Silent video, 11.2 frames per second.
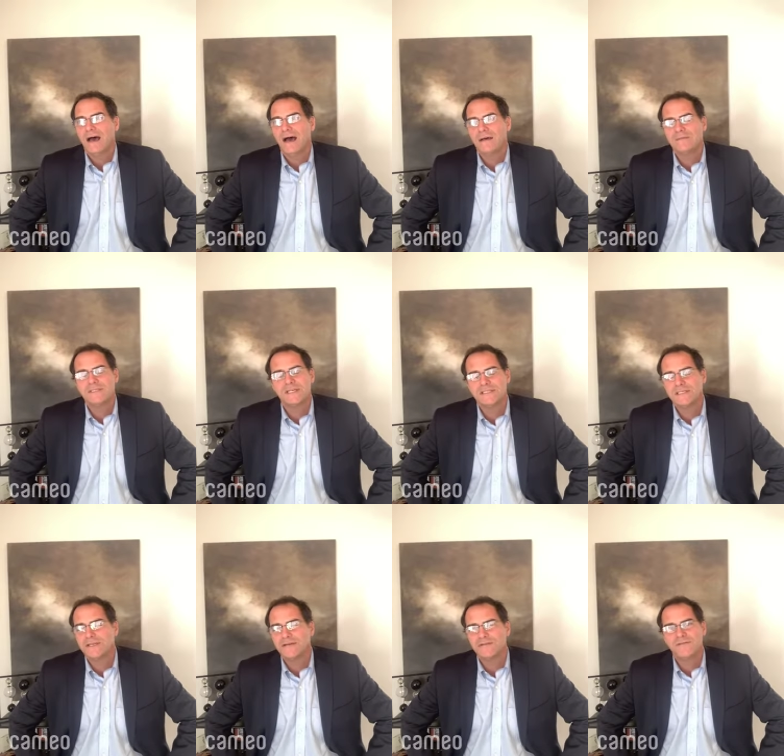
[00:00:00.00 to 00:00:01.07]
I'm such a
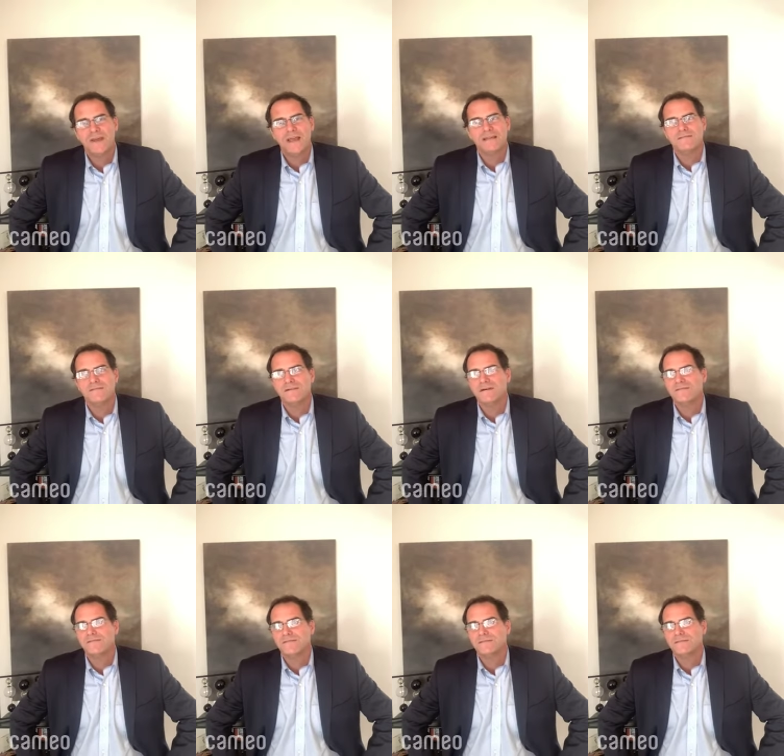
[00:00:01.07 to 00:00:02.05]
huge fan of, of